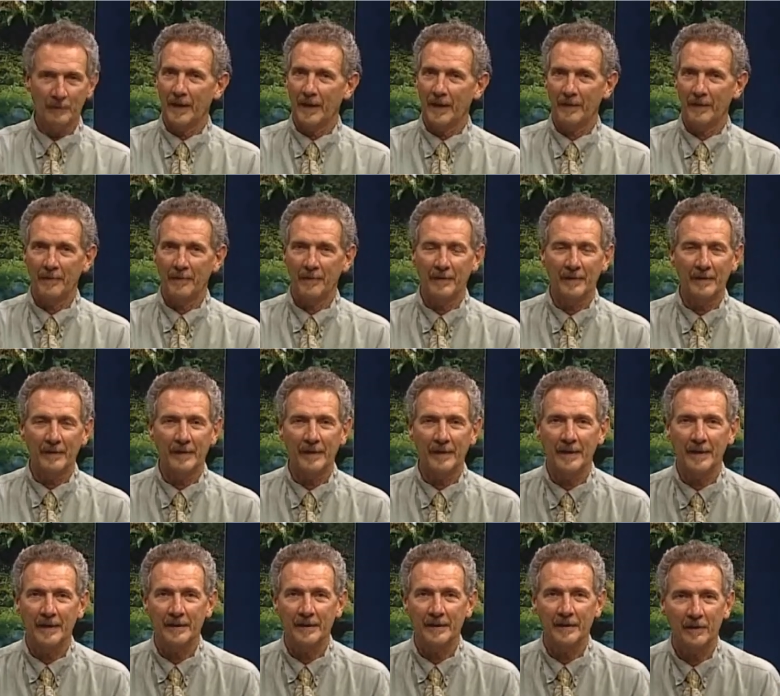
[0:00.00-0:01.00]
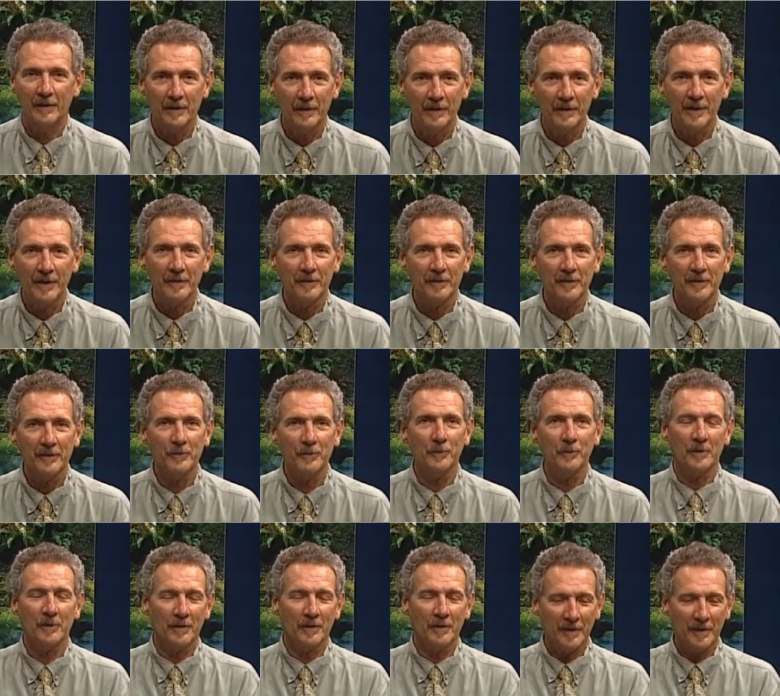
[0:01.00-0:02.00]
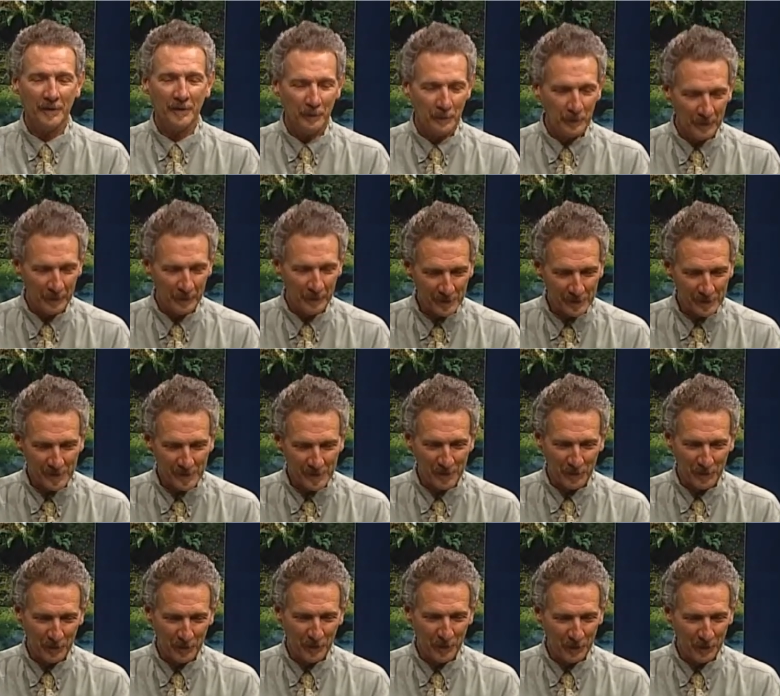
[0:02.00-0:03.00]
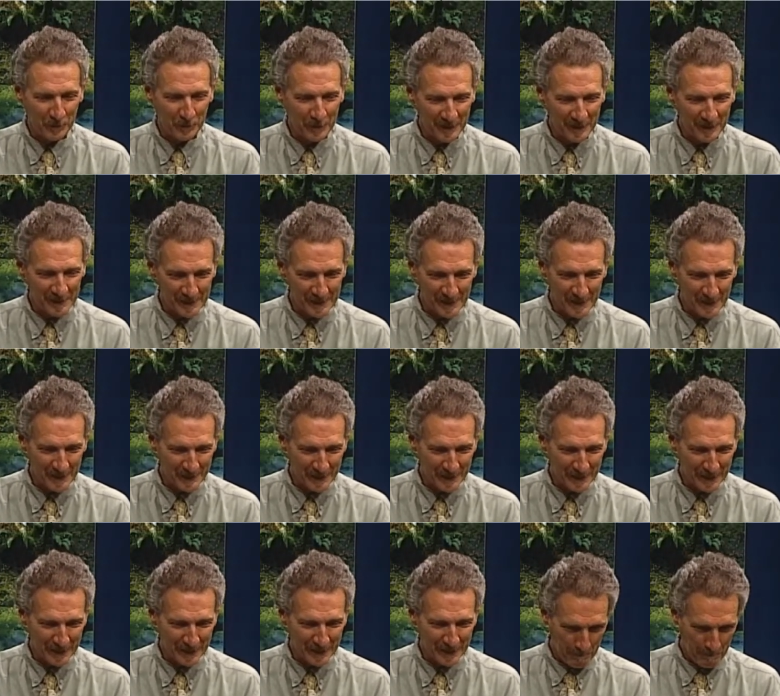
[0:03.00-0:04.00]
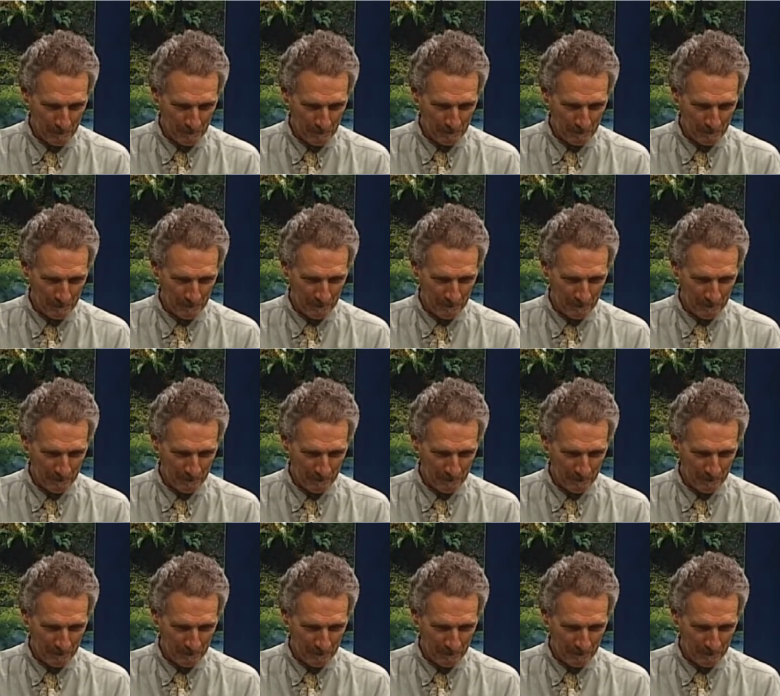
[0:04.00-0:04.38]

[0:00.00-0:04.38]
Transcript: uh, Arnie, are you on there with us? Can you hear me this evening? I